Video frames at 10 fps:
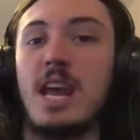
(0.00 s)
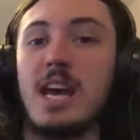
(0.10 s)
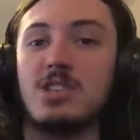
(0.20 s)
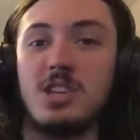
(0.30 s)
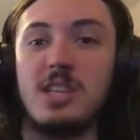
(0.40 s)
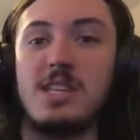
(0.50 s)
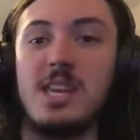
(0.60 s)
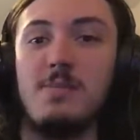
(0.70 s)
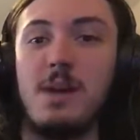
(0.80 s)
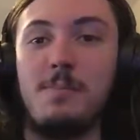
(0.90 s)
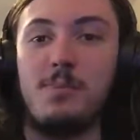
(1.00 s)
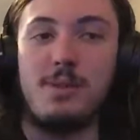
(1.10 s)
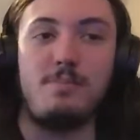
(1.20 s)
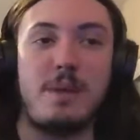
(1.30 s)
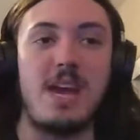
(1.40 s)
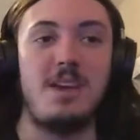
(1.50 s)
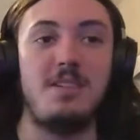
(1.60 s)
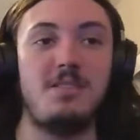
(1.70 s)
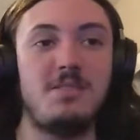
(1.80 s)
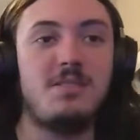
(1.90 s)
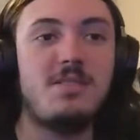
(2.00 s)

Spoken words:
gonna actually team up with Ben.